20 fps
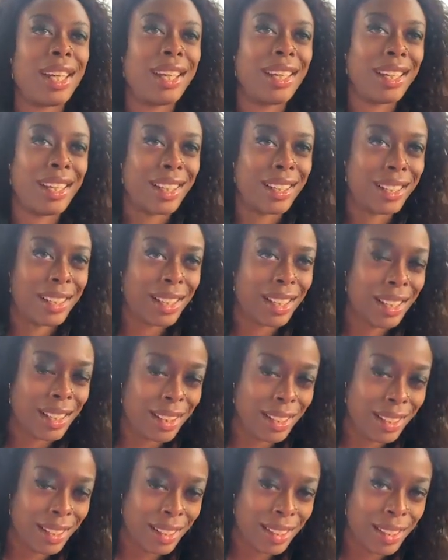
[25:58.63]
and
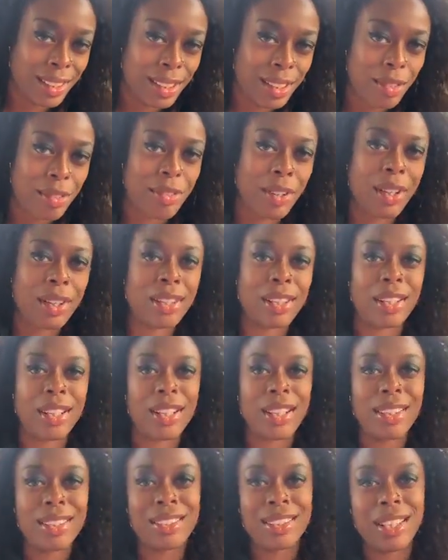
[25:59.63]
then
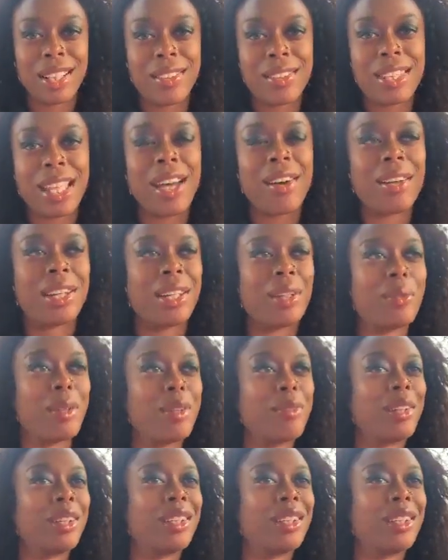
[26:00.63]
further, downing